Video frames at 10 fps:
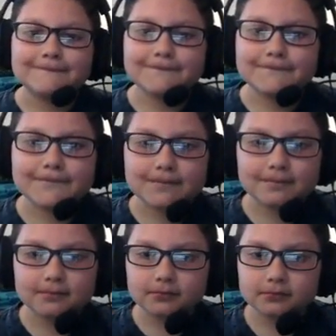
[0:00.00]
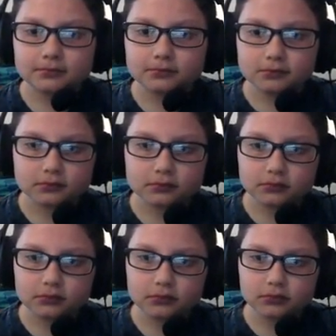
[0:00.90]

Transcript: [no speech]